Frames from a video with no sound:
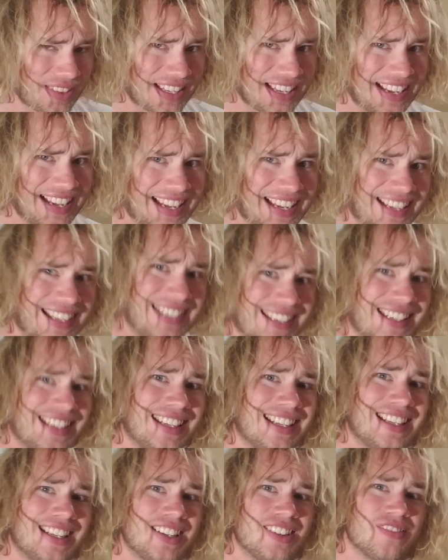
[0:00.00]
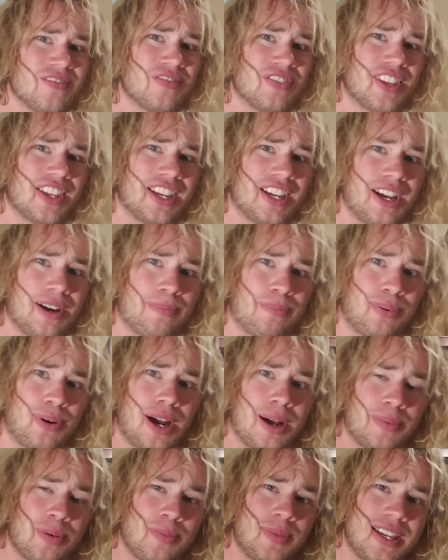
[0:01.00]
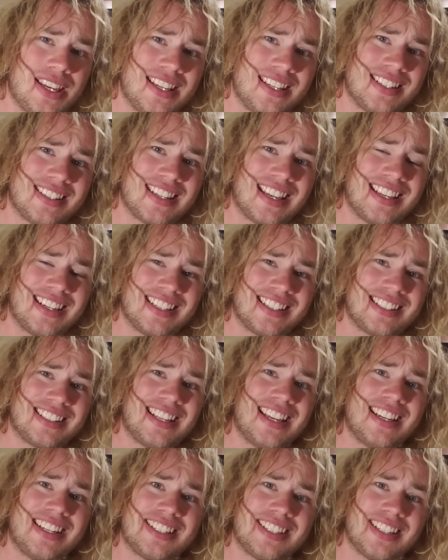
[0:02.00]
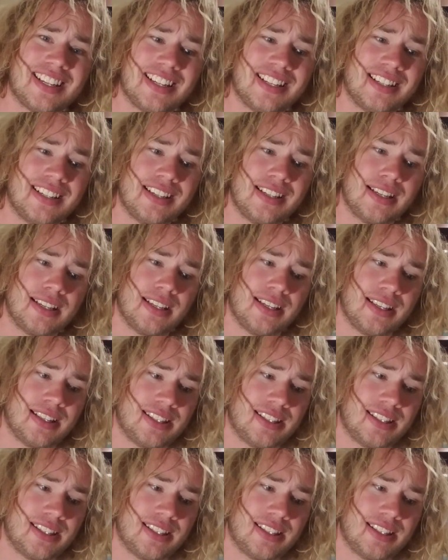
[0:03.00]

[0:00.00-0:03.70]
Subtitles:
And a problem is a distinction